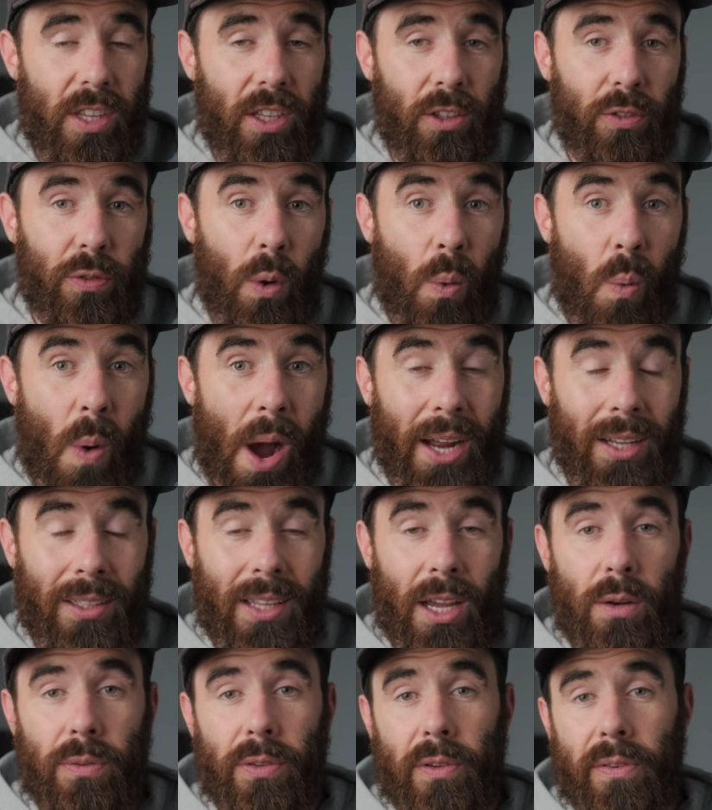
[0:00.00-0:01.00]
these for a while
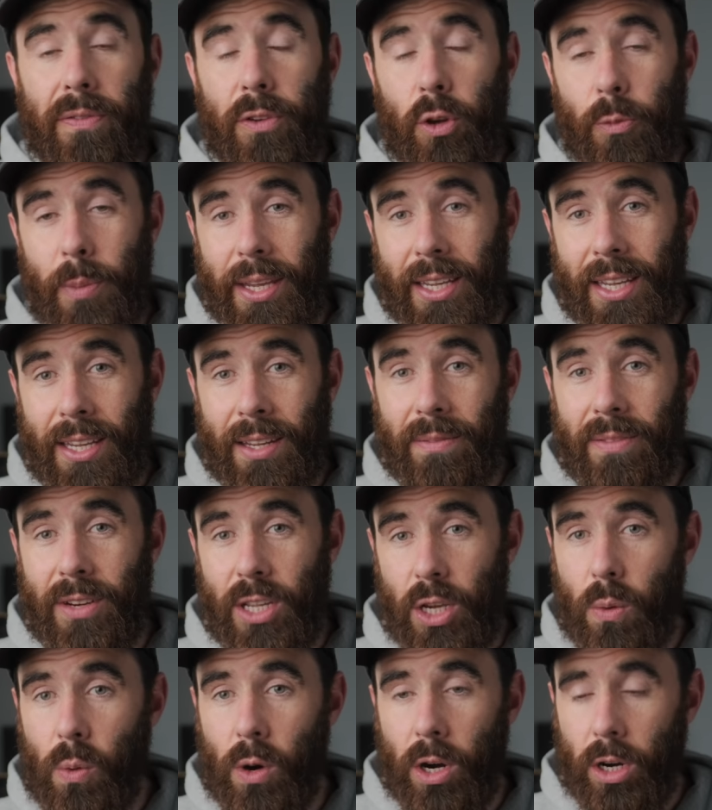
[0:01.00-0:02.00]
now for filmmaking and
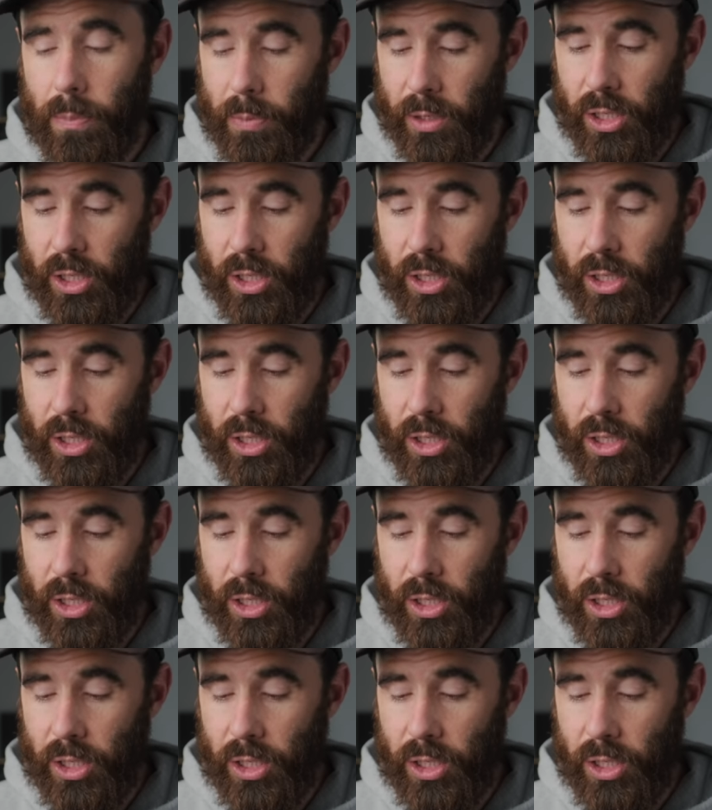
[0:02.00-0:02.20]
video work,